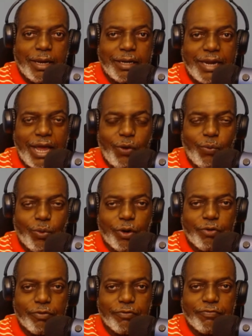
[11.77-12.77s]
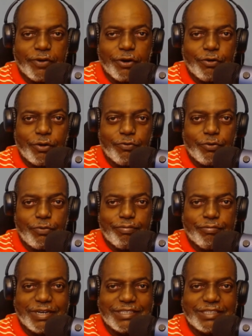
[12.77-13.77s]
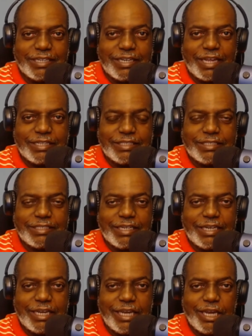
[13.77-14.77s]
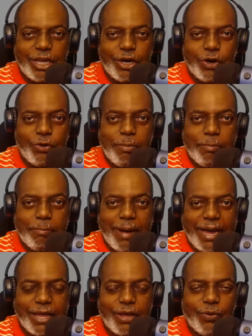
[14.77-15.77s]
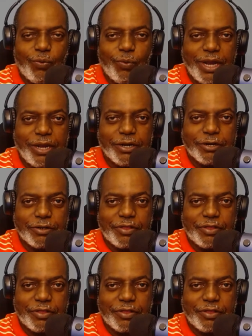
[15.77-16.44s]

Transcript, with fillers: Network Referral Group President and CEO Mike Weiner.